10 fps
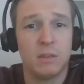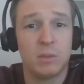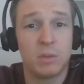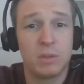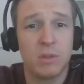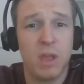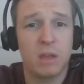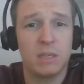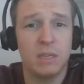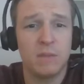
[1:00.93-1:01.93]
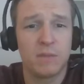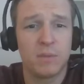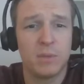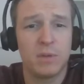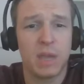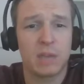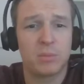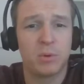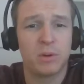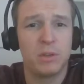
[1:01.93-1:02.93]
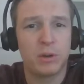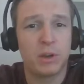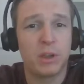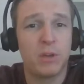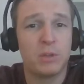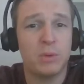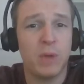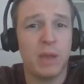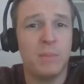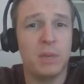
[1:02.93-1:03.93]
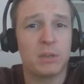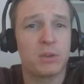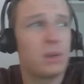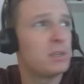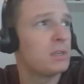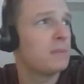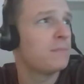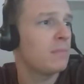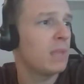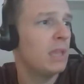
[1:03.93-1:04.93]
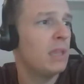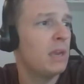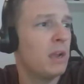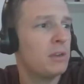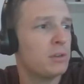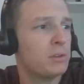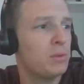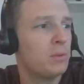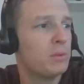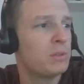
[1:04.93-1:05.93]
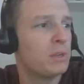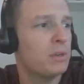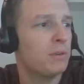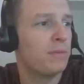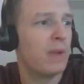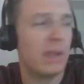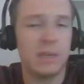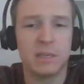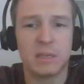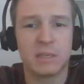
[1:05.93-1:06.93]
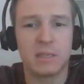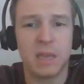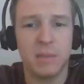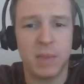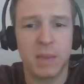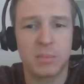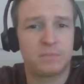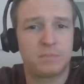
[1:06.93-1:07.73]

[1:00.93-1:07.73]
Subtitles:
So once you're logged in from your dashboard, you're going to go to Administration, and then under Tools, you'll find Sitemap.